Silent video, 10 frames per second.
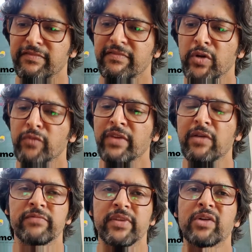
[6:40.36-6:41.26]
we
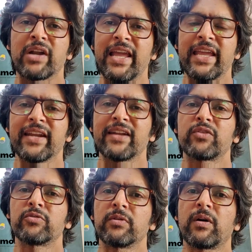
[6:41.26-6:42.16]
would like it
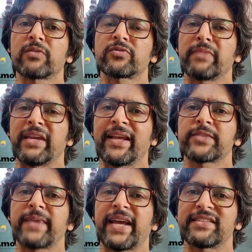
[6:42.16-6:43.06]
to also mean
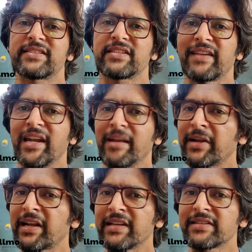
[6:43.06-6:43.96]
expansive and
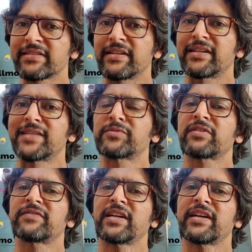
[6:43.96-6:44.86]
limitless in terms of
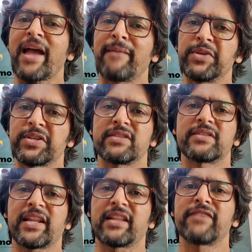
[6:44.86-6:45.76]
the ambitions
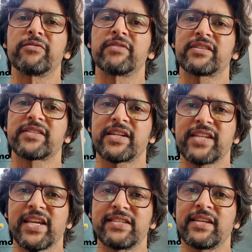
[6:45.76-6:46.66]
that the founders are
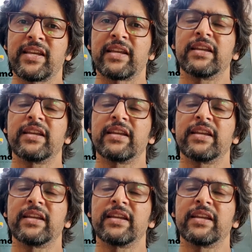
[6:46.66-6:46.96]
chasing,